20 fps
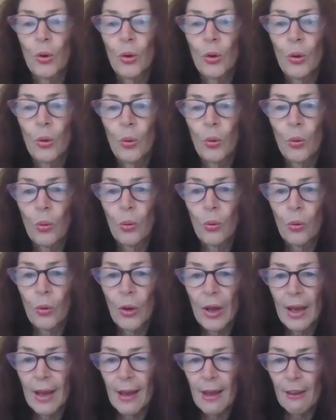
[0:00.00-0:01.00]
or
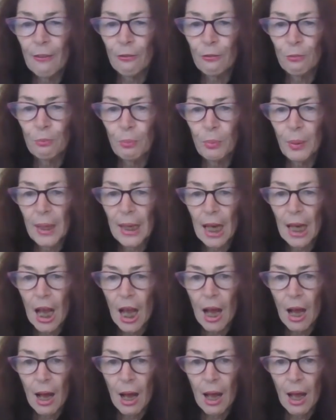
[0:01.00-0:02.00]

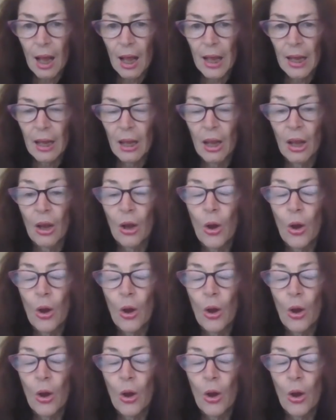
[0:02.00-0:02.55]
FBI